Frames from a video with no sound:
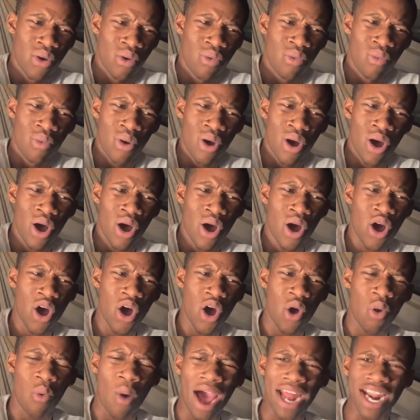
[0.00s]

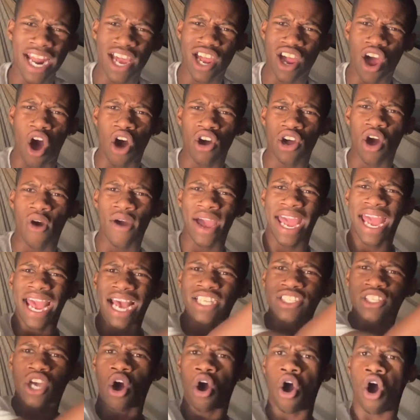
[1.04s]
Whoa, why did Coco
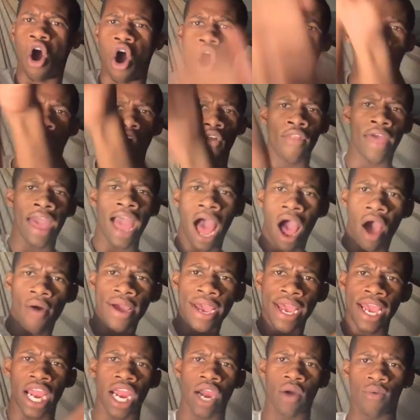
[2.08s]
hands go all the way out
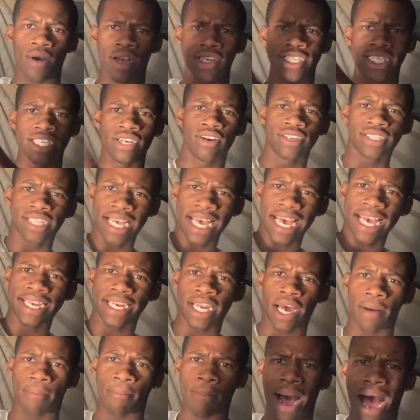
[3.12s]
here when she was hitting
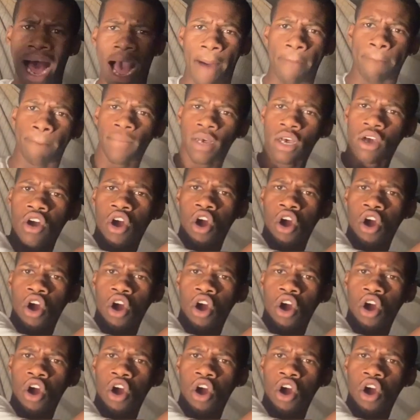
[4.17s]
the mop?